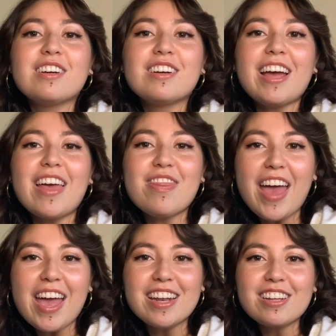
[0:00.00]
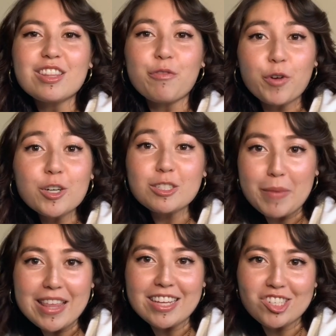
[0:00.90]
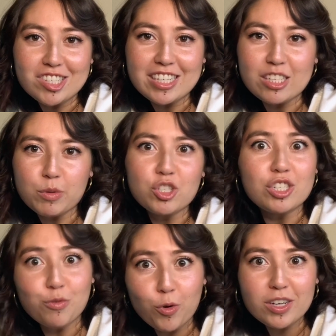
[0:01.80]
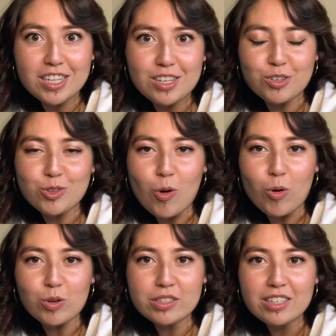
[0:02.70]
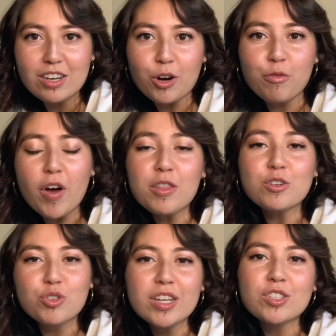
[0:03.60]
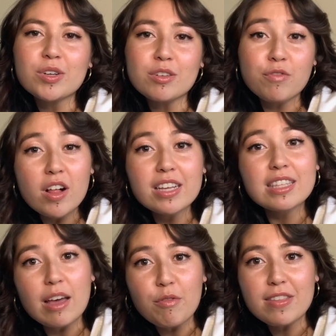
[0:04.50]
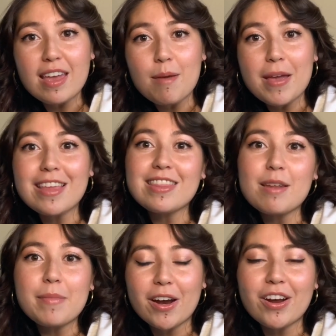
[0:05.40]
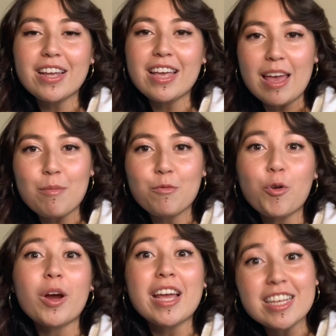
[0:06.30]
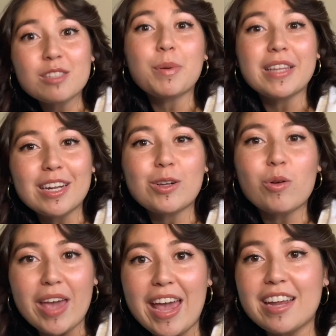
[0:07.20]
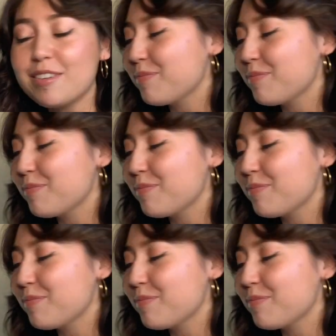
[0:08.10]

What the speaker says: And then, the first man that she sees when she's 14 years old, her father tricks her into falling in love with him and then marrying him for his political gain.